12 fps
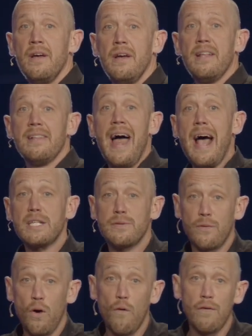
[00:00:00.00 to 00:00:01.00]
It lasts
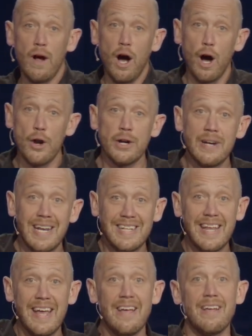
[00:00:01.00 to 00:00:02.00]
for over 180
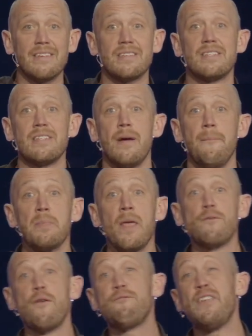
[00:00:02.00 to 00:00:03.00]
days
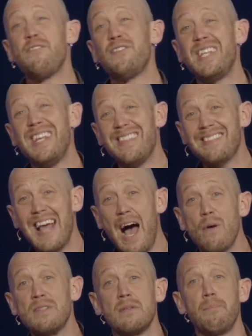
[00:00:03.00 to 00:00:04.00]
for
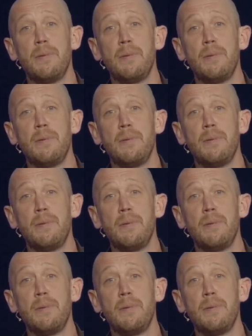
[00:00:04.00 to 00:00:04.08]
15,000